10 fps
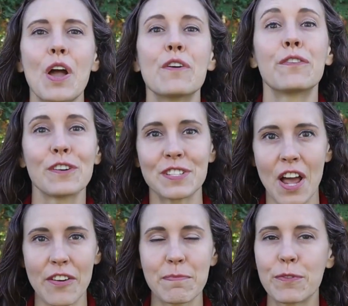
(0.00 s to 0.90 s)

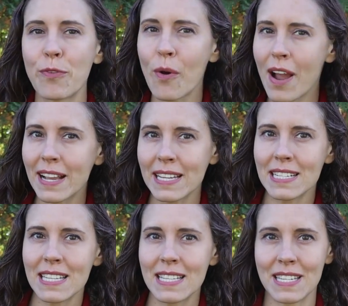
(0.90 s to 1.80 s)
First off, before I get
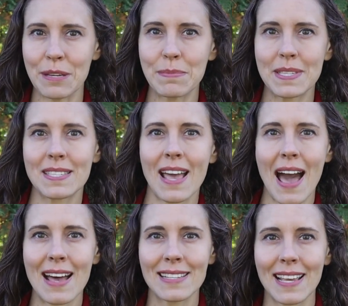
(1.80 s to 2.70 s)
into the tips,
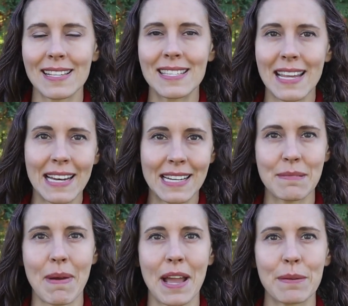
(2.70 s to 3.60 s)
as I stated
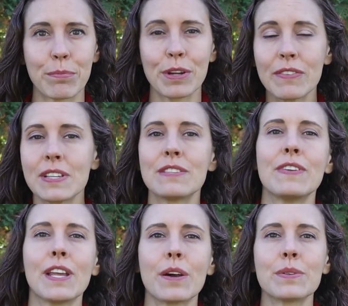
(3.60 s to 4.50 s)
in my previous
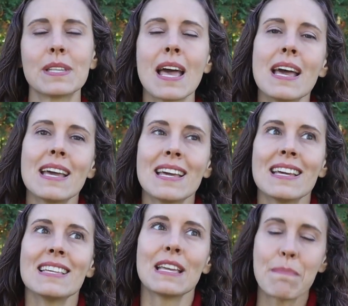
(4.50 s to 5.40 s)
videos,
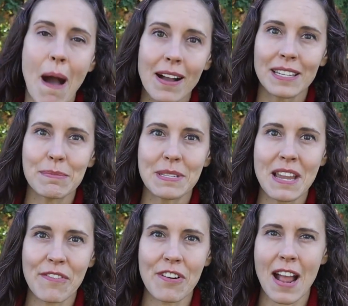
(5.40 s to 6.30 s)
the apocalypse
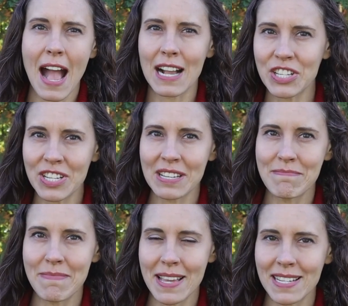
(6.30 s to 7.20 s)
never actually
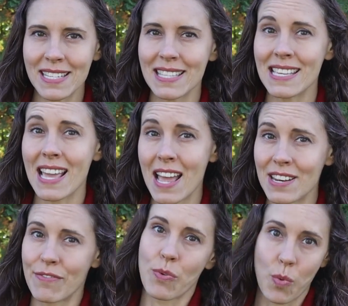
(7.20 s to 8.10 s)
meant the
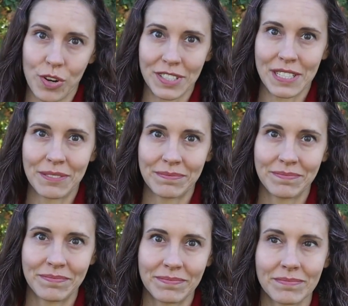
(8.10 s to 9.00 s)
end of the world.
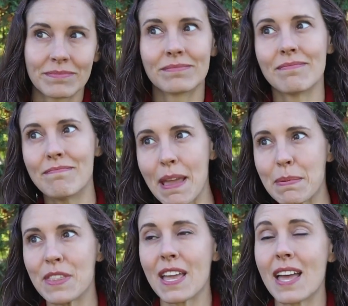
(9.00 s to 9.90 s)

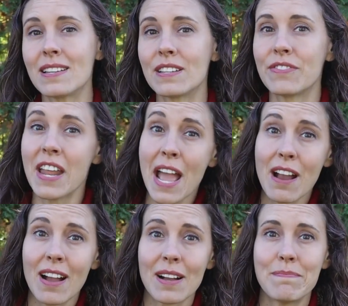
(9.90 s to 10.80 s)
Maybe the end of an
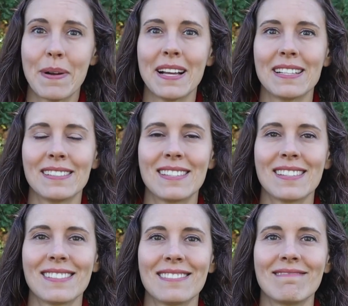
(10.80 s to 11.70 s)
era,
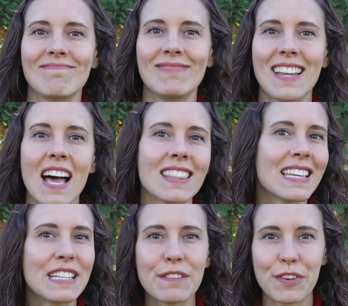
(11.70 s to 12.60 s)
but not
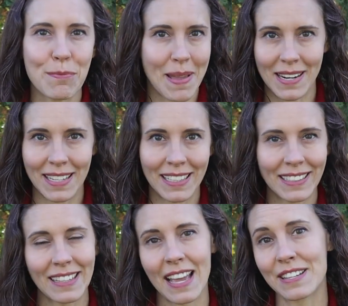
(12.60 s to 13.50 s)
the end of
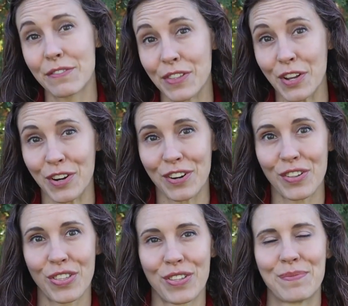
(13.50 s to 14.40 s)
humanity and of the
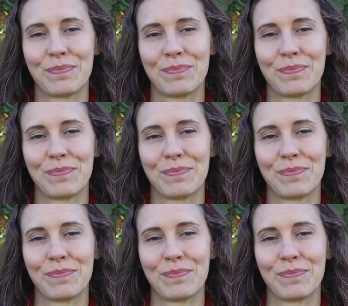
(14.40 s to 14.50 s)
earth.